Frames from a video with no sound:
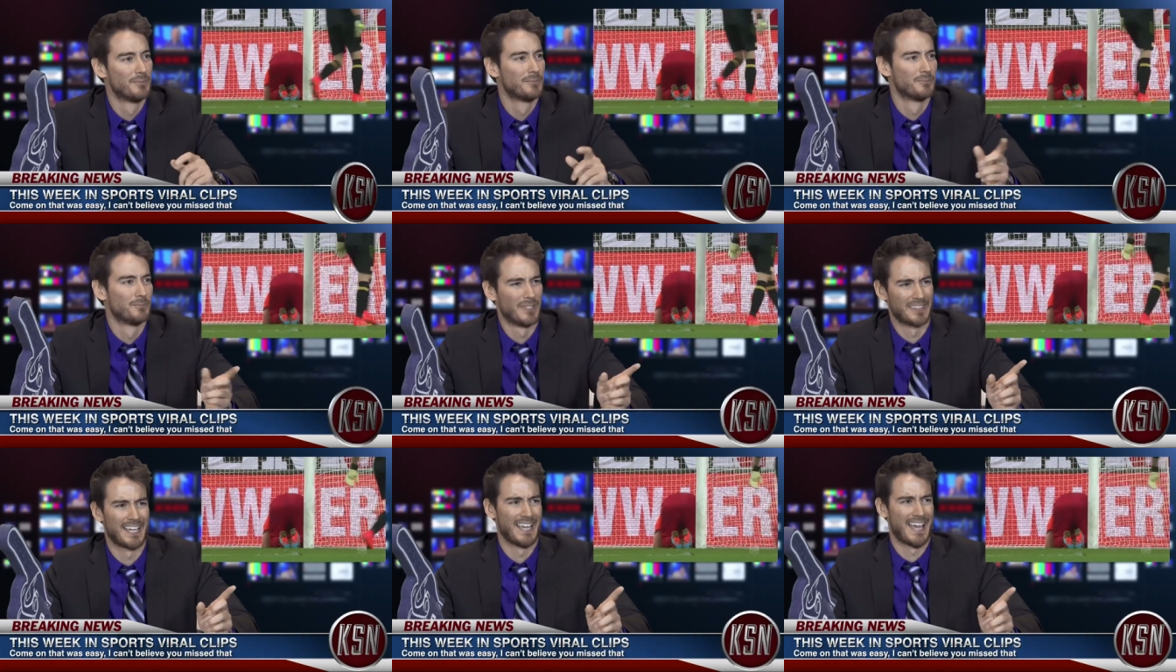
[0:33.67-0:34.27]

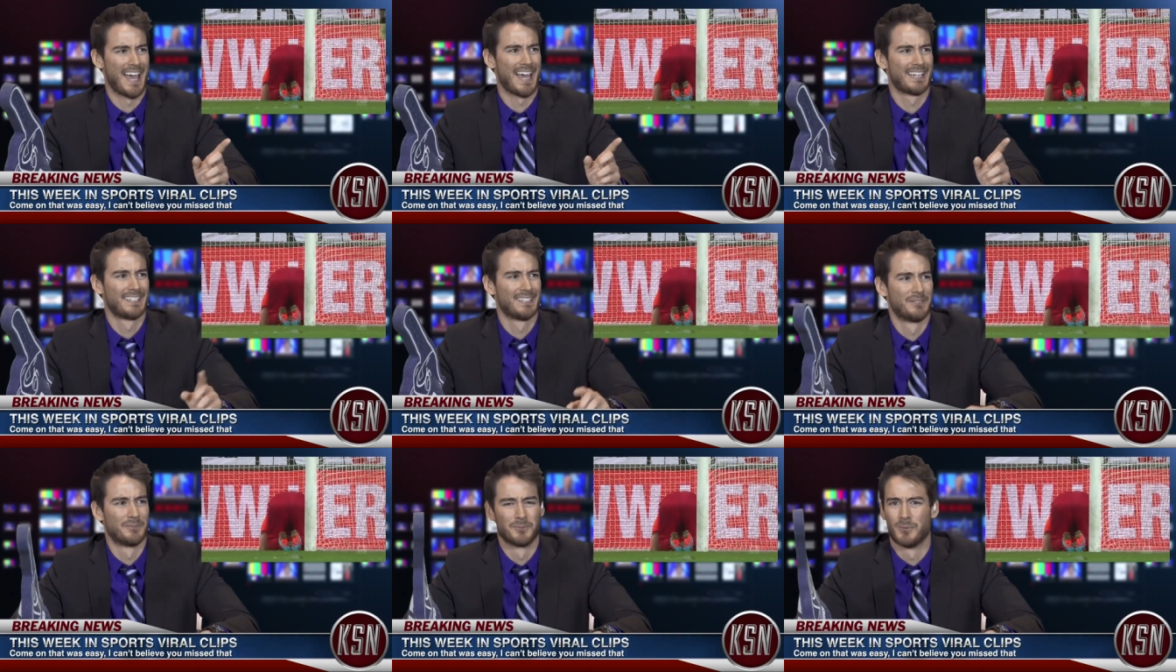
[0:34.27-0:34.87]
What the
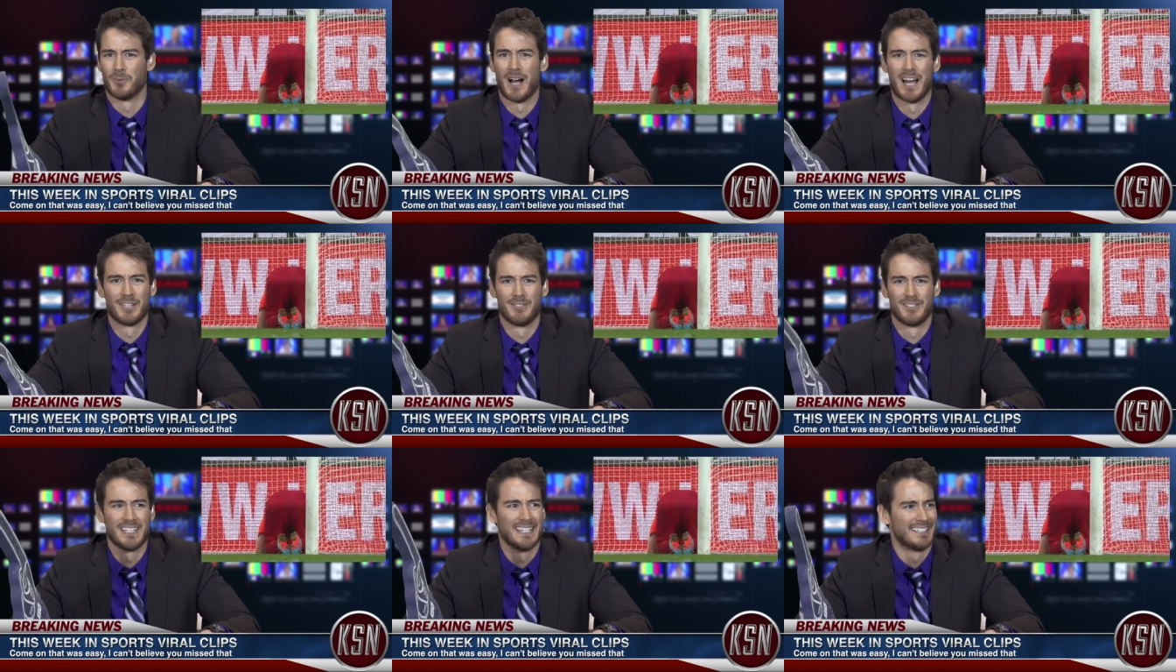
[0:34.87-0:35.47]
heck? Why are
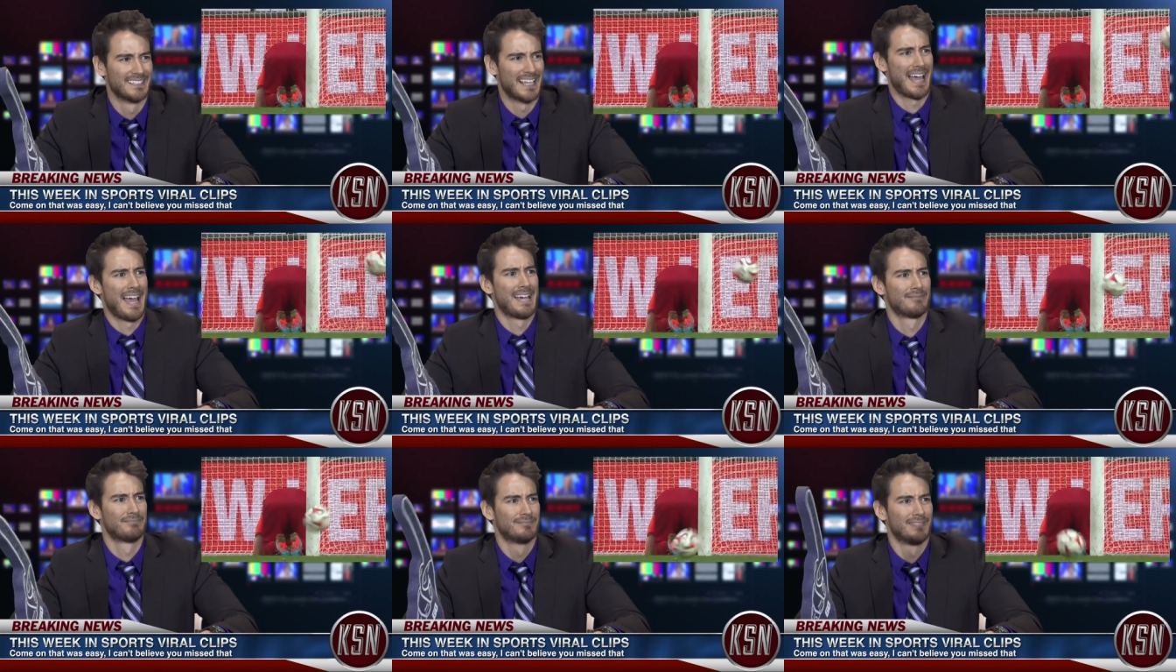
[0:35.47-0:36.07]
we sitting there?
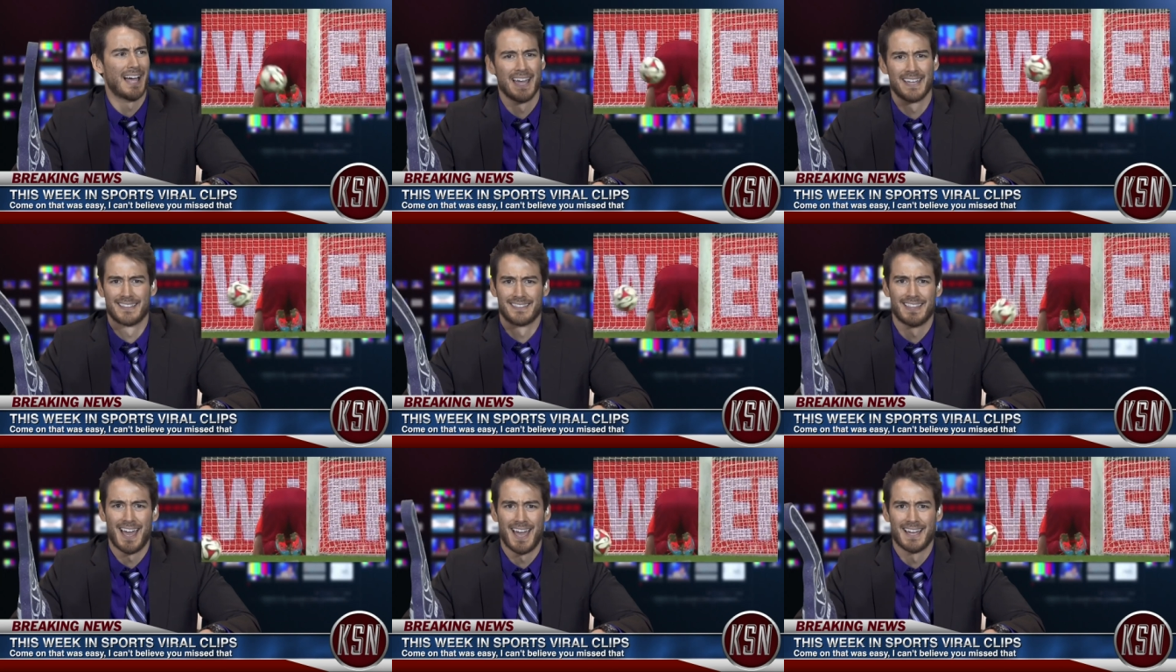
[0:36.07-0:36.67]
Ah!
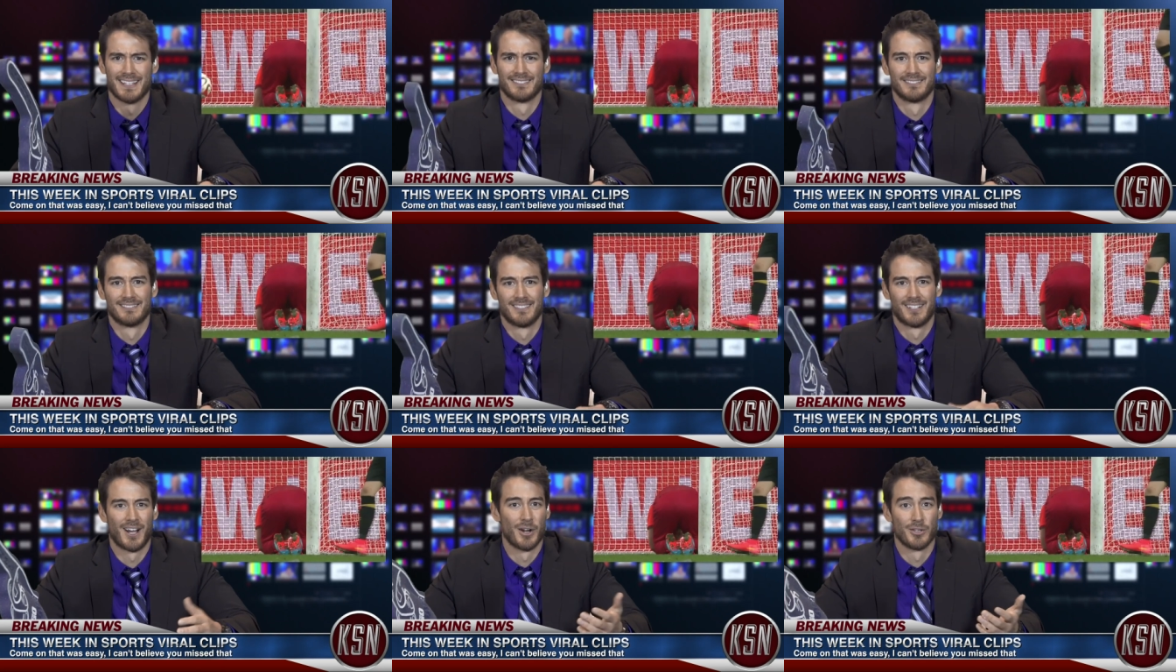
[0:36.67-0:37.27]
Like that.
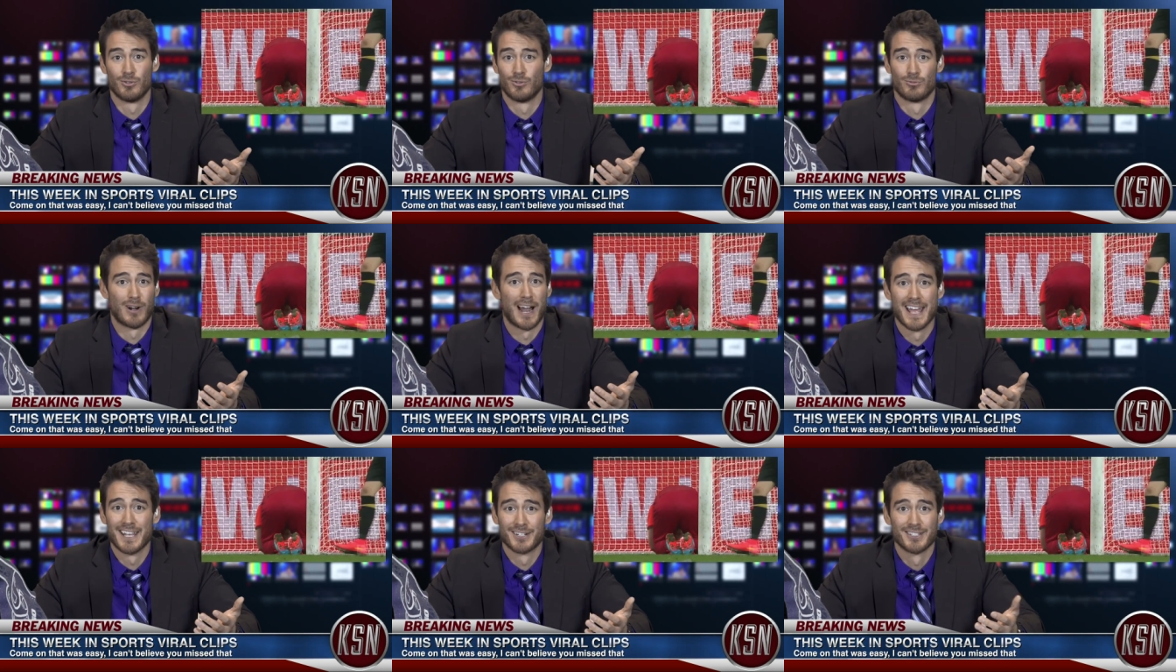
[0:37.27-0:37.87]
Are you
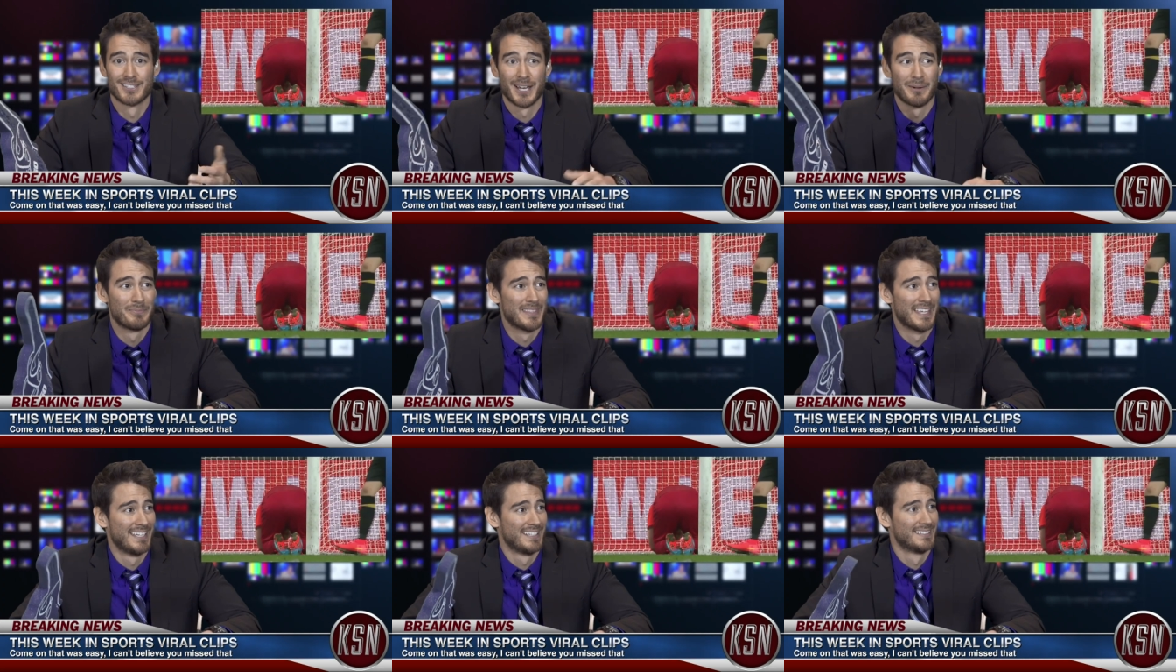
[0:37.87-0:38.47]
crying or
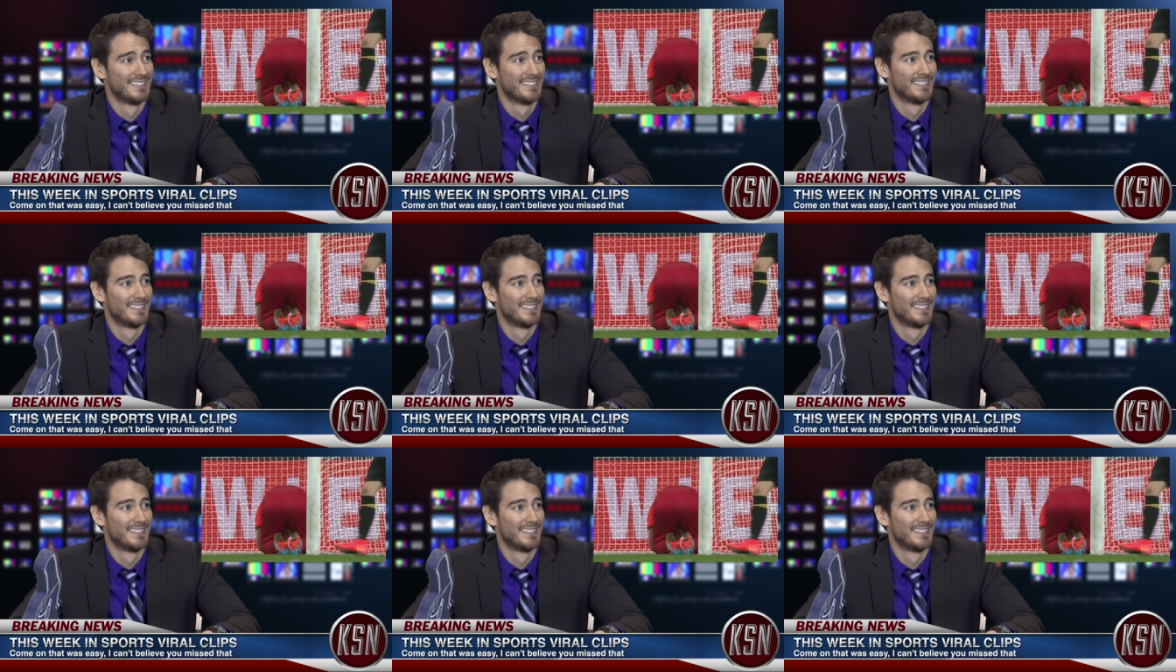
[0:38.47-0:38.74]
something?